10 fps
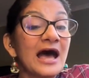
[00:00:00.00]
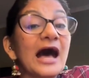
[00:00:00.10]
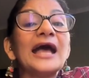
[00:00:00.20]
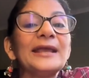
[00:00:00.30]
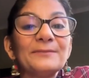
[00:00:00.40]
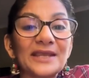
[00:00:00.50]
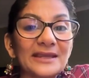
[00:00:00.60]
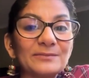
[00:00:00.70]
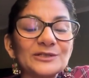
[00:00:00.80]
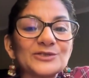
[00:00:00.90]
I am
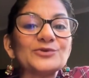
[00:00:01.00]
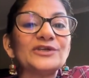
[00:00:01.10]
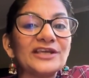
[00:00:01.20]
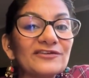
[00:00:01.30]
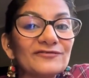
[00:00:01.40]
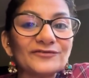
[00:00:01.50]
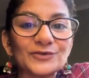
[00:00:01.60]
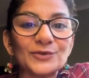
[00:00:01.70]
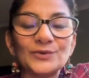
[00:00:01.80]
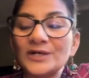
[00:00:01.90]
able to give
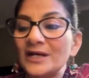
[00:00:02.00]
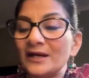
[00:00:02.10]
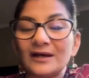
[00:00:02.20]
to